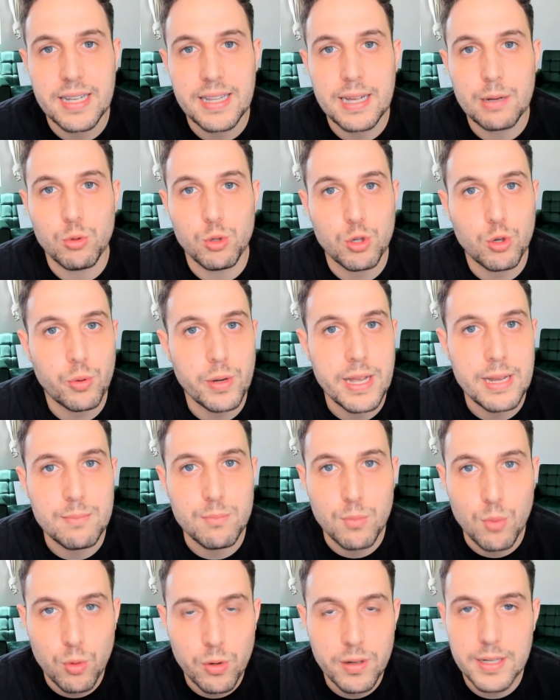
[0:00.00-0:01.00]
that will create
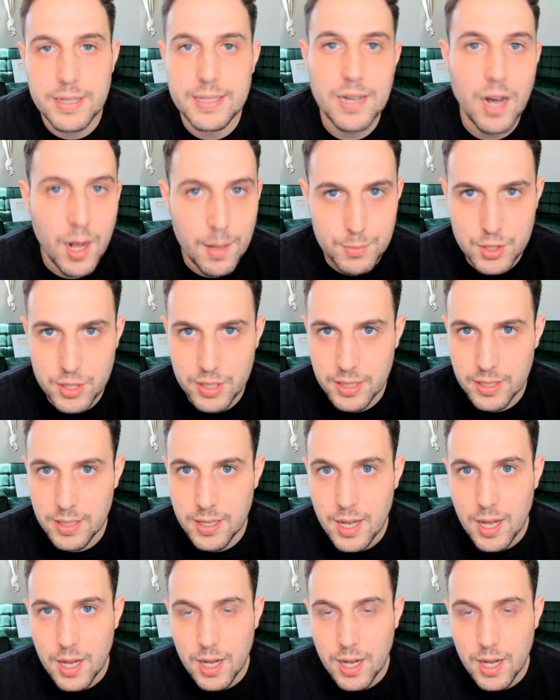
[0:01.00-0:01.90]
more adoption